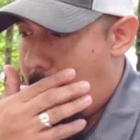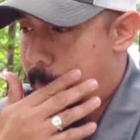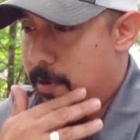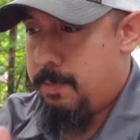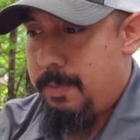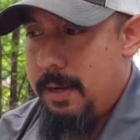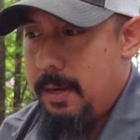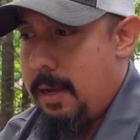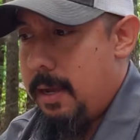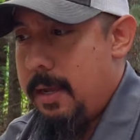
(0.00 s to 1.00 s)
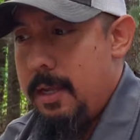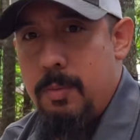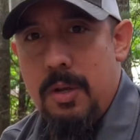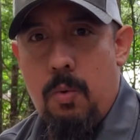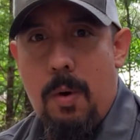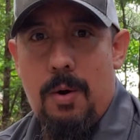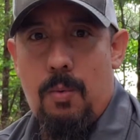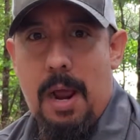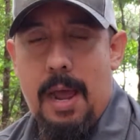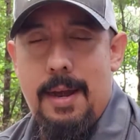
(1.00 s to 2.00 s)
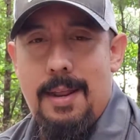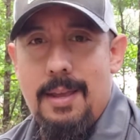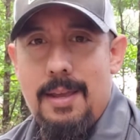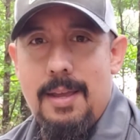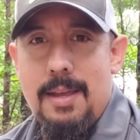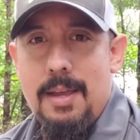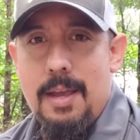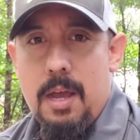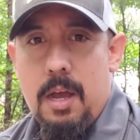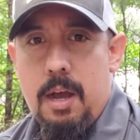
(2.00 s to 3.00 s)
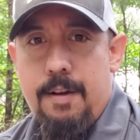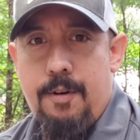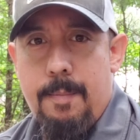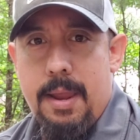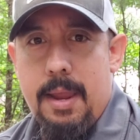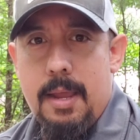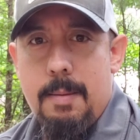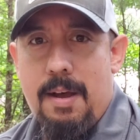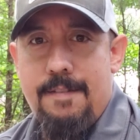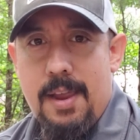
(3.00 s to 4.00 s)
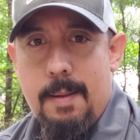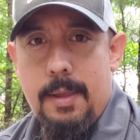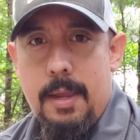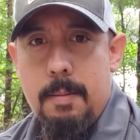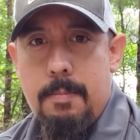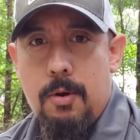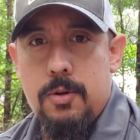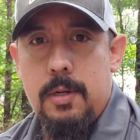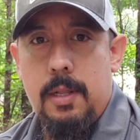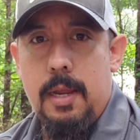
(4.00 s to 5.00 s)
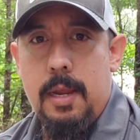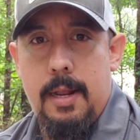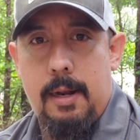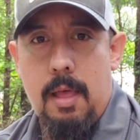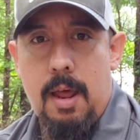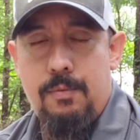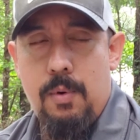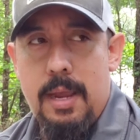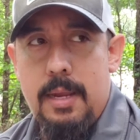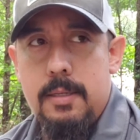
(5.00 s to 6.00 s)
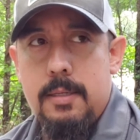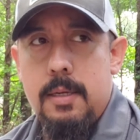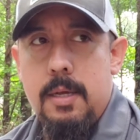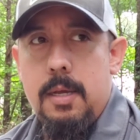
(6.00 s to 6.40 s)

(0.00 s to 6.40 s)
It's been quite a ride for me and my family personally in a lot of ways.